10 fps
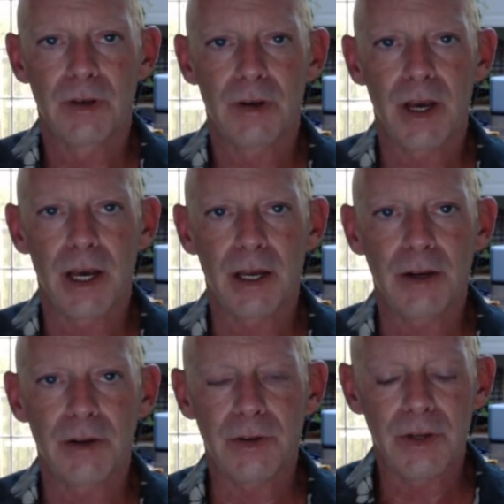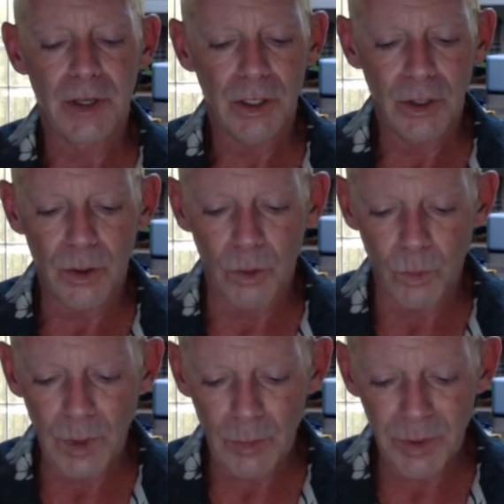And
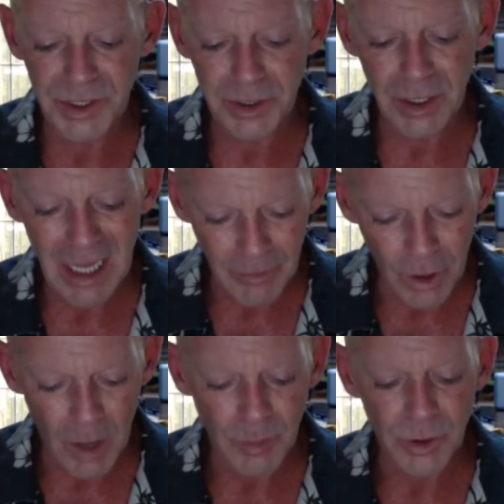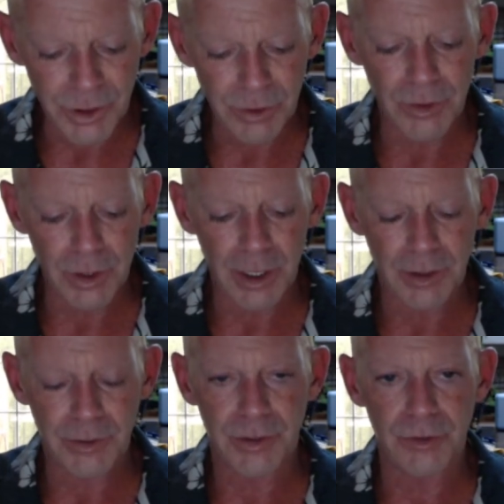we still have an opportunity
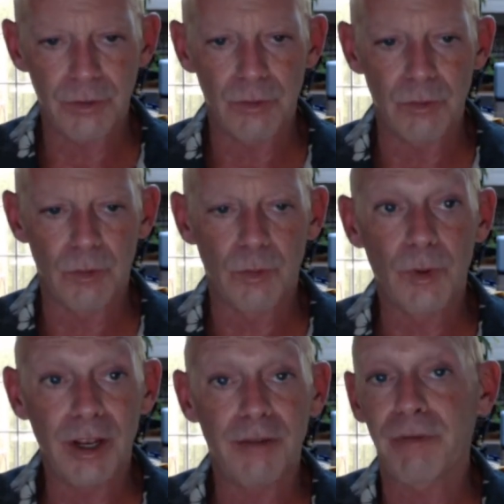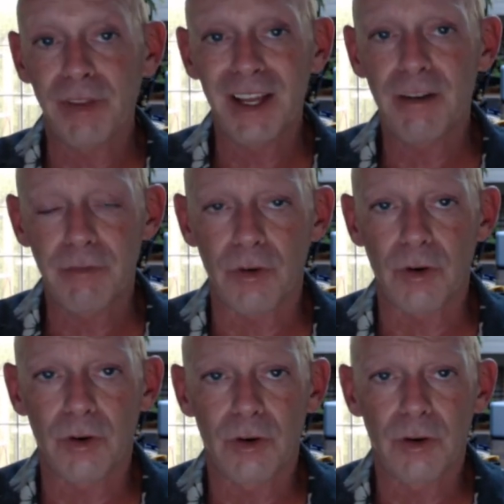to
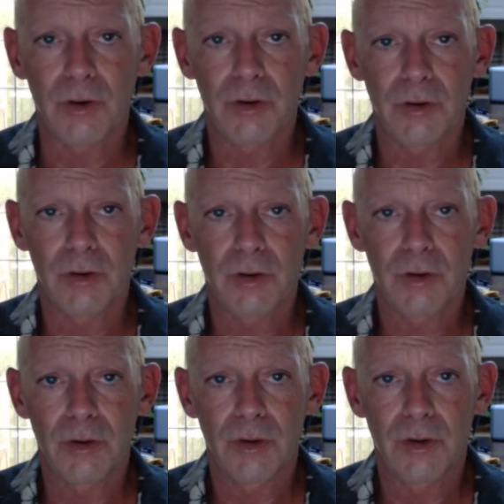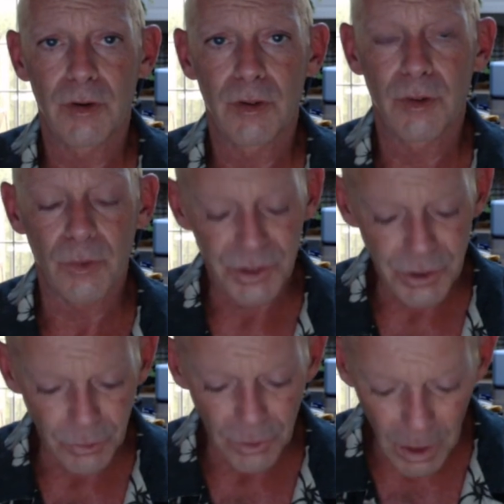reflavor those
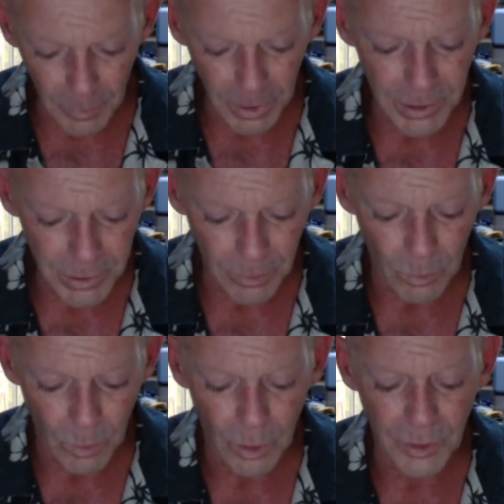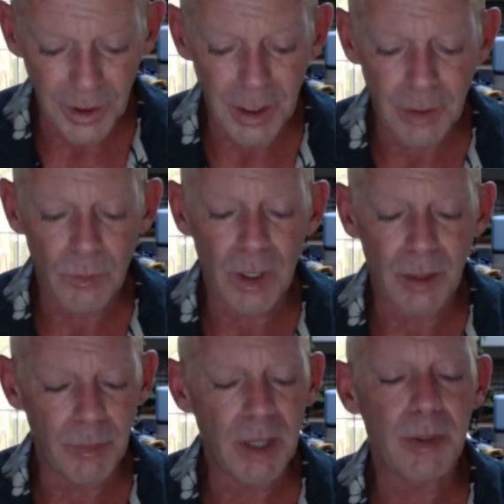children coming into the world
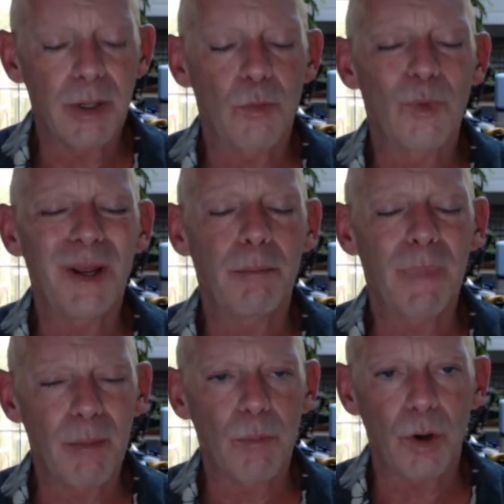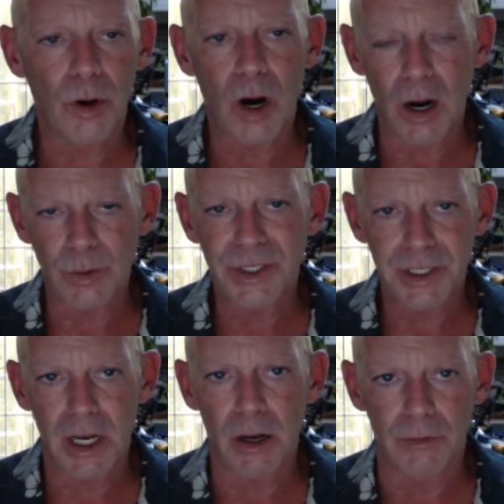and maybe remember
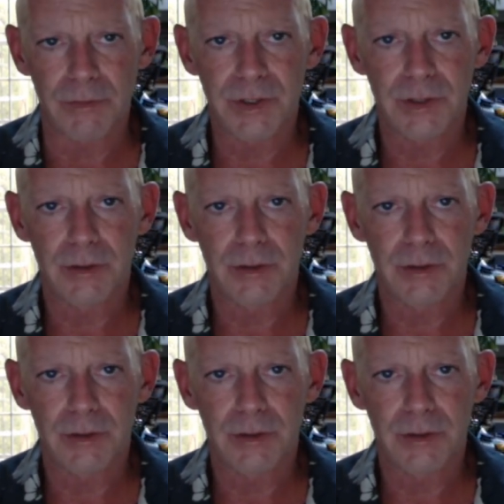ourselves.